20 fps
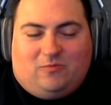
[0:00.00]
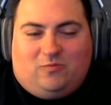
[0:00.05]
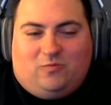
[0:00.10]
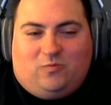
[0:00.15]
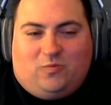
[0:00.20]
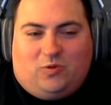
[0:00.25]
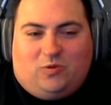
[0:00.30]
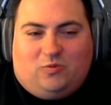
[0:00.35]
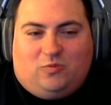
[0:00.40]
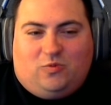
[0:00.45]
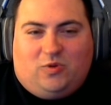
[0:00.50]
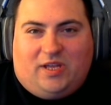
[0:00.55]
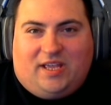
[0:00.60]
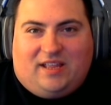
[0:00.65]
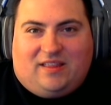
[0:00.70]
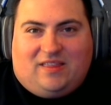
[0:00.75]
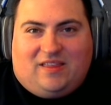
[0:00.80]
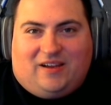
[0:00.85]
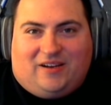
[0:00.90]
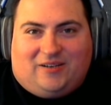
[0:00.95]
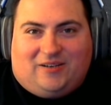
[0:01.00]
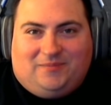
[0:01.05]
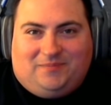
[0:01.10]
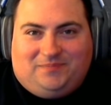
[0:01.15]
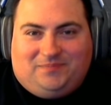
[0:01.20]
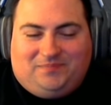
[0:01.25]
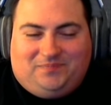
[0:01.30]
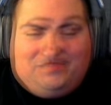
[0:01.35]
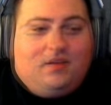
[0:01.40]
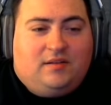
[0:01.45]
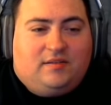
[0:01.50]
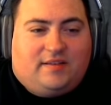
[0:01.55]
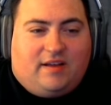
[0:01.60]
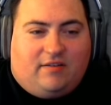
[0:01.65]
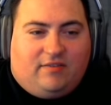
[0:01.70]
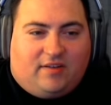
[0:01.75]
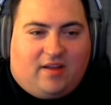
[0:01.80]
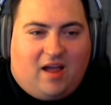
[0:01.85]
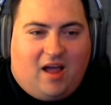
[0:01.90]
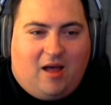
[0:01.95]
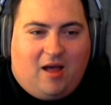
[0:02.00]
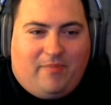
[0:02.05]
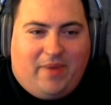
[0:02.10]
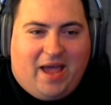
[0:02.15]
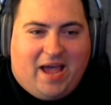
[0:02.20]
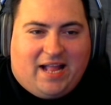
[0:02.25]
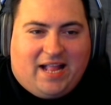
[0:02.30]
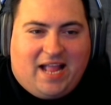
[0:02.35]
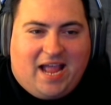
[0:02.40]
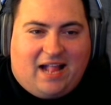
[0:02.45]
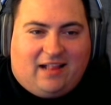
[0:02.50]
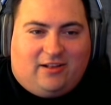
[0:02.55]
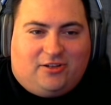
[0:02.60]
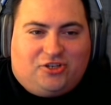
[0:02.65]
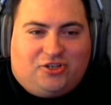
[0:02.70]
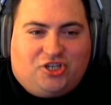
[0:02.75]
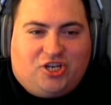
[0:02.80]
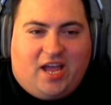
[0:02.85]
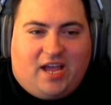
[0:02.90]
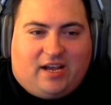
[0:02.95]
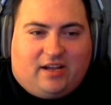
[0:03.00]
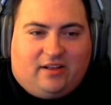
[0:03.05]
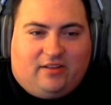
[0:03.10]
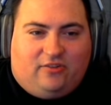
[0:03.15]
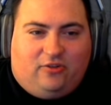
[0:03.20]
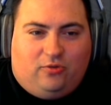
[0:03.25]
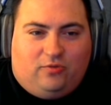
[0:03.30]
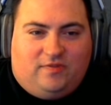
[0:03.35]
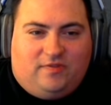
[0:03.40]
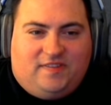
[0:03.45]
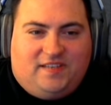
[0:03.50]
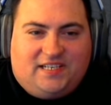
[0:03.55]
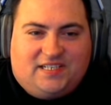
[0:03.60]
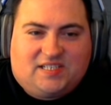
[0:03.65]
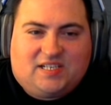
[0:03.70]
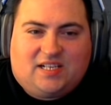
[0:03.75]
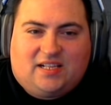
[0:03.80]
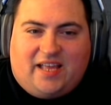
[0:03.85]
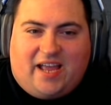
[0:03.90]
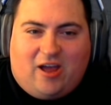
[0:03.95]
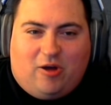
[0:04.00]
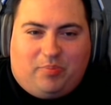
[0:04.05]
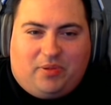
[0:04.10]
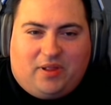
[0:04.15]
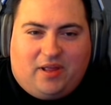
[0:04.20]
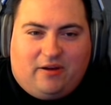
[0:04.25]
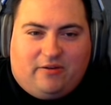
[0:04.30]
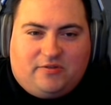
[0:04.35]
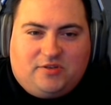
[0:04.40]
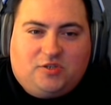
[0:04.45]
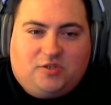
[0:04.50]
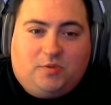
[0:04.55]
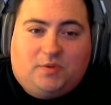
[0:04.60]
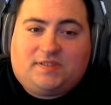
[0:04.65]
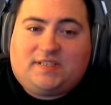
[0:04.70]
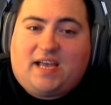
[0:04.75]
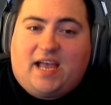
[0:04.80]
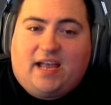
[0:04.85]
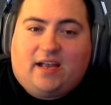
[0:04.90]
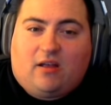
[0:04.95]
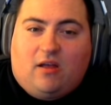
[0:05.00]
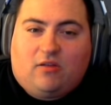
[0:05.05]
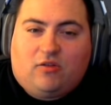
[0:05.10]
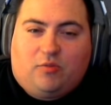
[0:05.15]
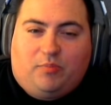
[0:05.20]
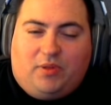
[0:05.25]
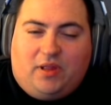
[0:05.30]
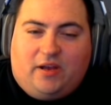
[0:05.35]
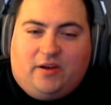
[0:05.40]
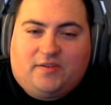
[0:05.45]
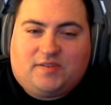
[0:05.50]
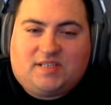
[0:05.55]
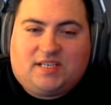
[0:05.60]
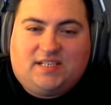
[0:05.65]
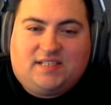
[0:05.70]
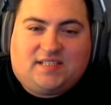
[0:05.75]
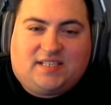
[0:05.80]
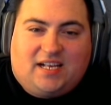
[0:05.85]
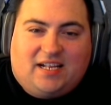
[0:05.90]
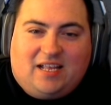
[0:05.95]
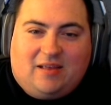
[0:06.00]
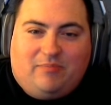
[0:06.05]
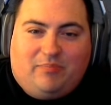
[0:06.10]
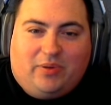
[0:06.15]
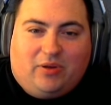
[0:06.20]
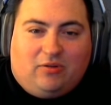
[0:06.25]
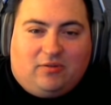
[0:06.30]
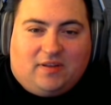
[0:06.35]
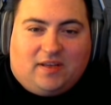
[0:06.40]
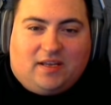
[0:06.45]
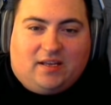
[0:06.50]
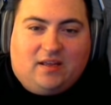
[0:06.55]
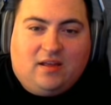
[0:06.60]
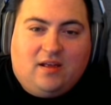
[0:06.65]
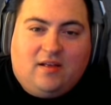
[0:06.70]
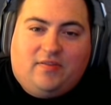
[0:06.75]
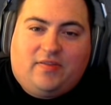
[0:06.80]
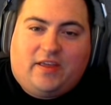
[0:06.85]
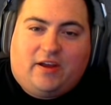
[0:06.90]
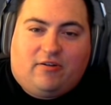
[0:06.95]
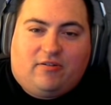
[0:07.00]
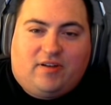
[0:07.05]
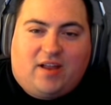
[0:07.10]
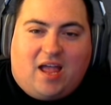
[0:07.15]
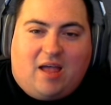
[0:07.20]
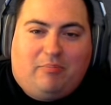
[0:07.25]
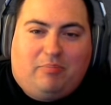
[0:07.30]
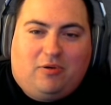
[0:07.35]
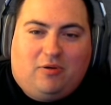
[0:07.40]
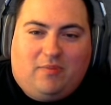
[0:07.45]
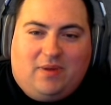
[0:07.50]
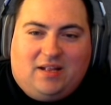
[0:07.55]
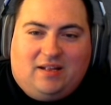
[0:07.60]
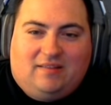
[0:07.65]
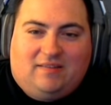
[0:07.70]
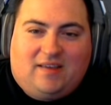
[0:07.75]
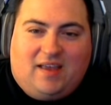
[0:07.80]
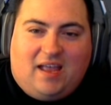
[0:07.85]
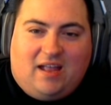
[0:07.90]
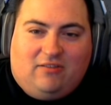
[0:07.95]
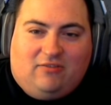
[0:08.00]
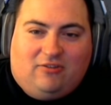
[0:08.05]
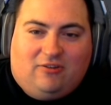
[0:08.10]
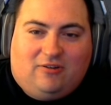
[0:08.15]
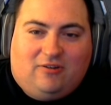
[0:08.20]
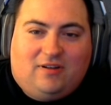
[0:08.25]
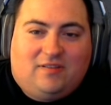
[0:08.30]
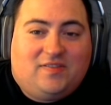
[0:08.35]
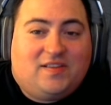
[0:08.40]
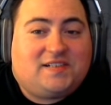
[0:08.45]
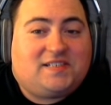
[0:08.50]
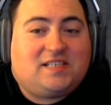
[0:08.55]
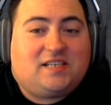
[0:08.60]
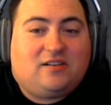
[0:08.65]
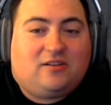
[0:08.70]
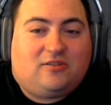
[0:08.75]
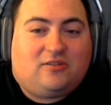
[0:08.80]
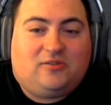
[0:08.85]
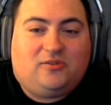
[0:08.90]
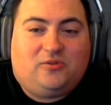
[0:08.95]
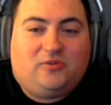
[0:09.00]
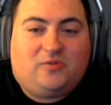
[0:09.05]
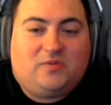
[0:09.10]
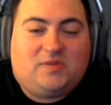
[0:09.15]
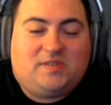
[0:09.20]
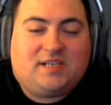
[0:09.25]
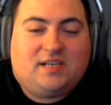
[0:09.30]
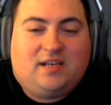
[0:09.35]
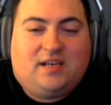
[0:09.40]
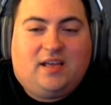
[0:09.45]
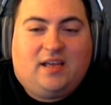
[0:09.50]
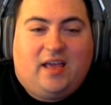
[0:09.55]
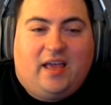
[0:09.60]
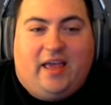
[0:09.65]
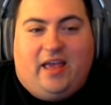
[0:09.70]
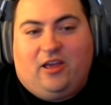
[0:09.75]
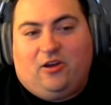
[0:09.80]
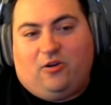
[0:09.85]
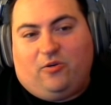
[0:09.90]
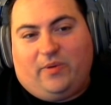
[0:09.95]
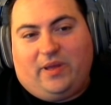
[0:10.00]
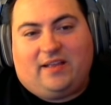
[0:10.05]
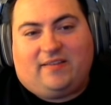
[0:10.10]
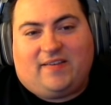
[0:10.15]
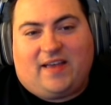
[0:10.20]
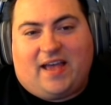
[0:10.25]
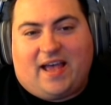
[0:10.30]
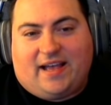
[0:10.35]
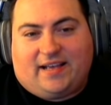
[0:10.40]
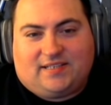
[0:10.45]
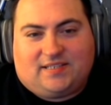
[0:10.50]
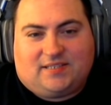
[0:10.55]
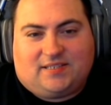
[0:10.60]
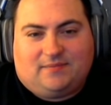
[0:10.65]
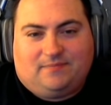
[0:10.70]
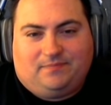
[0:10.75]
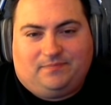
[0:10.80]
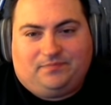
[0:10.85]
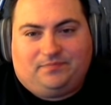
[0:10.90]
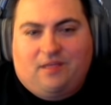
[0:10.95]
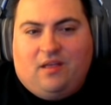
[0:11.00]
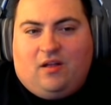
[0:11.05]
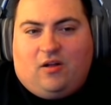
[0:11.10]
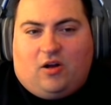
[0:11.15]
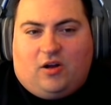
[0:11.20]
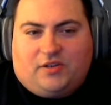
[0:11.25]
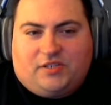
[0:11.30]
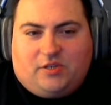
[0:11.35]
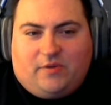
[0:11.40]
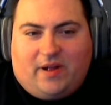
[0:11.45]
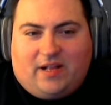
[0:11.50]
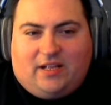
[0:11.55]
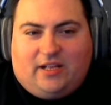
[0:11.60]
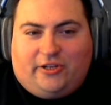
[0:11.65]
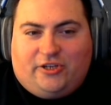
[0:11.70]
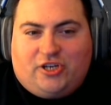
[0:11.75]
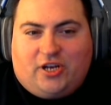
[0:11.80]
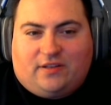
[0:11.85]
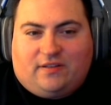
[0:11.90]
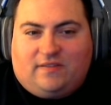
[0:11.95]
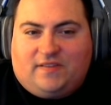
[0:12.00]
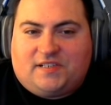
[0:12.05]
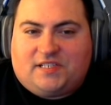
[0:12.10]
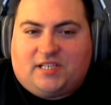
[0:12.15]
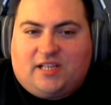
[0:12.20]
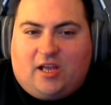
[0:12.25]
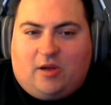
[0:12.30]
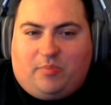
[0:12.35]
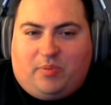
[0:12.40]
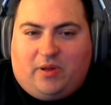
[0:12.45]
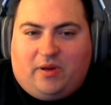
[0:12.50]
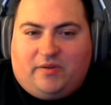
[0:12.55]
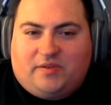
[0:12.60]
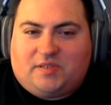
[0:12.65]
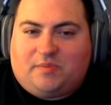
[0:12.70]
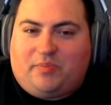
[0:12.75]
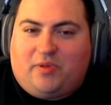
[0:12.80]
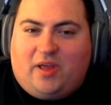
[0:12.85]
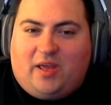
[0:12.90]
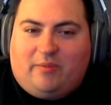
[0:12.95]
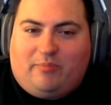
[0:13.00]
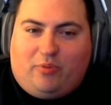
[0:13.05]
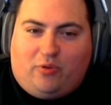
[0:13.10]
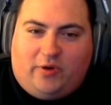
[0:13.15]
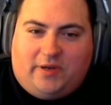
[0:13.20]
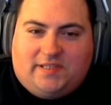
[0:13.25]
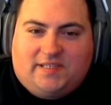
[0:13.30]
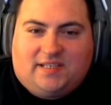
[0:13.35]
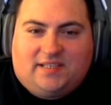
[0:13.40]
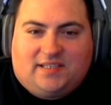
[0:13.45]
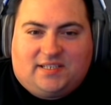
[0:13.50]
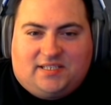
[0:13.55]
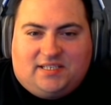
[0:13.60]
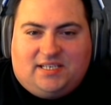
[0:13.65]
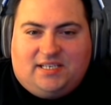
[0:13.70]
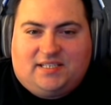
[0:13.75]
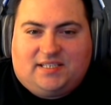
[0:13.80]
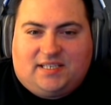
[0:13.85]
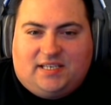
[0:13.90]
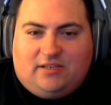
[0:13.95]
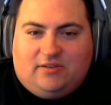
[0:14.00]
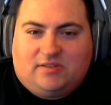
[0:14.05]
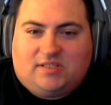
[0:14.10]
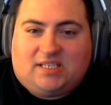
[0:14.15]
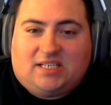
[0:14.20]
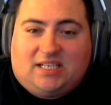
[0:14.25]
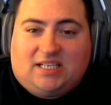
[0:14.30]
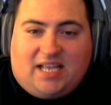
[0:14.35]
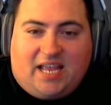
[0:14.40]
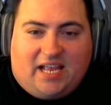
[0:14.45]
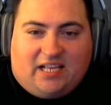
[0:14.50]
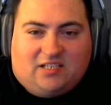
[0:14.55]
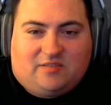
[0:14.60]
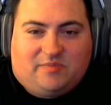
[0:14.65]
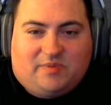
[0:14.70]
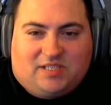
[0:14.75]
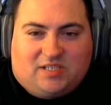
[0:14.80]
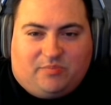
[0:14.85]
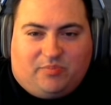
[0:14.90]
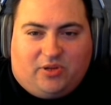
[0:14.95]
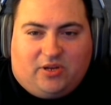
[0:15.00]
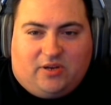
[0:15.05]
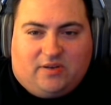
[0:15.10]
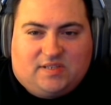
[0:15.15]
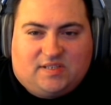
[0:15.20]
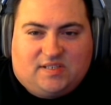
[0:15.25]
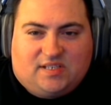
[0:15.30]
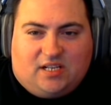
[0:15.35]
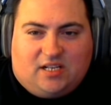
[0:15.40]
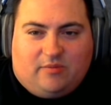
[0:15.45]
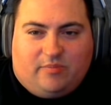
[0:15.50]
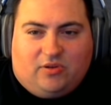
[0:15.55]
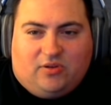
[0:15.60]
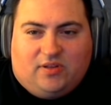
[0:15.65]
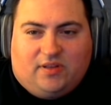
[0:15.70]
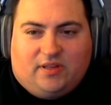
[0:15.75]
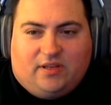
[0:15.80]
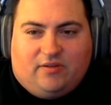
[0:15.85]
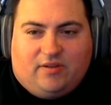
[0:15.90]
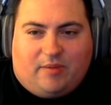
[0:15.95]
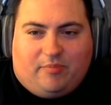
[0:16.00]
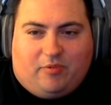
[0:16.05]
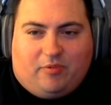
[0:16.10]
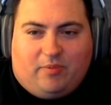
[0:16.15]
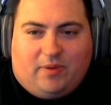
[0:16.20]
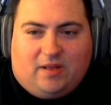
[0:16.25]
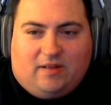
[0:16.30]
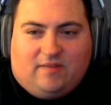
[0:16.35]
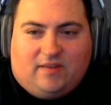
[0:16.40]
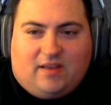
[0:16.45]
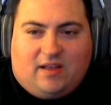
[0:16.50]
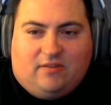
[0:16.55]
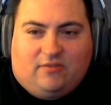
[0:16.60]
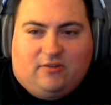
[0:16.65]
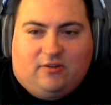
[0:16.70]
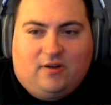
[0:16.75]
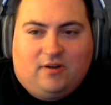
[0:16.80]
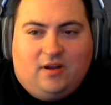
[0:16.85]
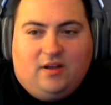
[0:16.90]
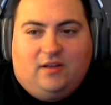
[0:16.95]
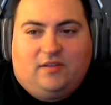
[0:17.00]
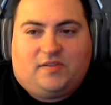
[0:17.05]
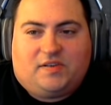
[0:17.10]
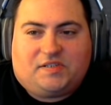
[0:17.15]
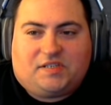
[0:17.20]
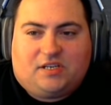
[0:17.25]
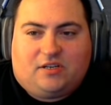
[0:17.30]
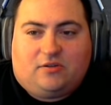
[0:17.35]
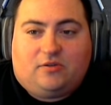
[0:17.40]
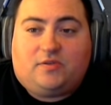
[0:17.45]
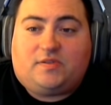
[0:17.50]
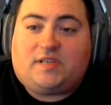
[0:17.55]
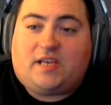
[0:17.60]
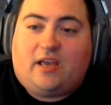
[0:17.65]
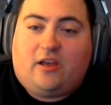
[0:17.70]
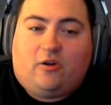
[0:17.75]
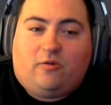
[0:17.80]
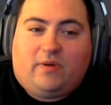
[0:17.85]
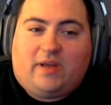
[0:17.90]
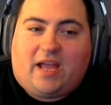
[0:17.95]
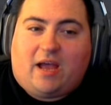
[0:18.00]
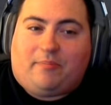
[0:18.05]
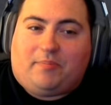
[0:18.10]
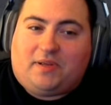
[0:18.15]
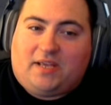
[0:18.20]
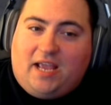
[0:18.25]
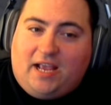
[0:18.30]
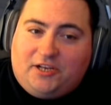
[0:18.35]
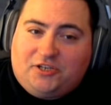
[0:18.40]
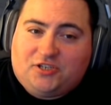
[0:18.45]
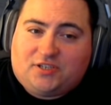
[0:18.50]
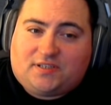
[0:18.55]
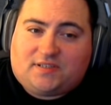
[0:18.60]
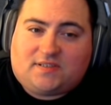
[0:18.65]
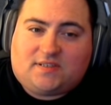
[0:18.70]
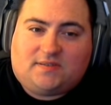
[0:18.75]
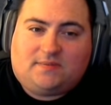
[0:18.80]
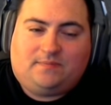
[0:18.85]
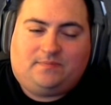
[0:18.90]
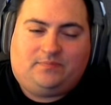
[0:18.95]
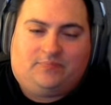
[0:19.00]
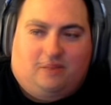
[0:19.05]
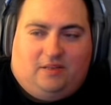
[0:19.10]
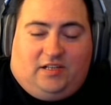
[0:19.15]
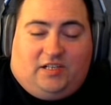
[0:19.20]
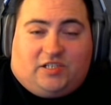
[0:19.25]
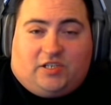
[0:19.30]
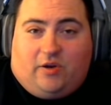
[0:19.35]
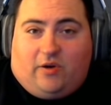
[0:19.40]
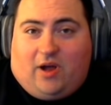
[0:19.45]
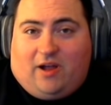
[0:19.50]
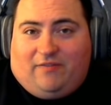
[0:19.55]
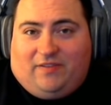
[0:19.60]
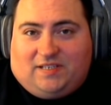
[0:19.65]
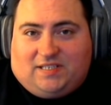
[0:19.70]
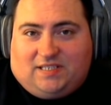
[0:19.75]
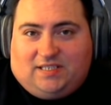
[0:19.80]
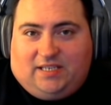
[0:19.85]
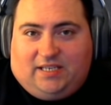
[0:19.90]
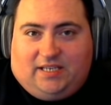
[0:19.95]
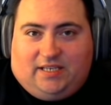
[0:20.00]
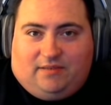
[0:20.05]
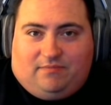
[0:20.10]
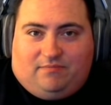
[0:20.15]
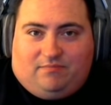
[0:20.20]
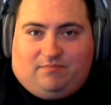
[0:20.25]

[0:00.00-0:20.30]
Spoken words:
We'll get there. Down to combat. Added check to disallow players to attack other players inside a building they are not permitted to enter, and this includes AoE attacks. Also added a check to disallow players applying poison, disease, heals, and enhancements to players inside a building they are not permitted to enter. This includes AoE applications. So obviously,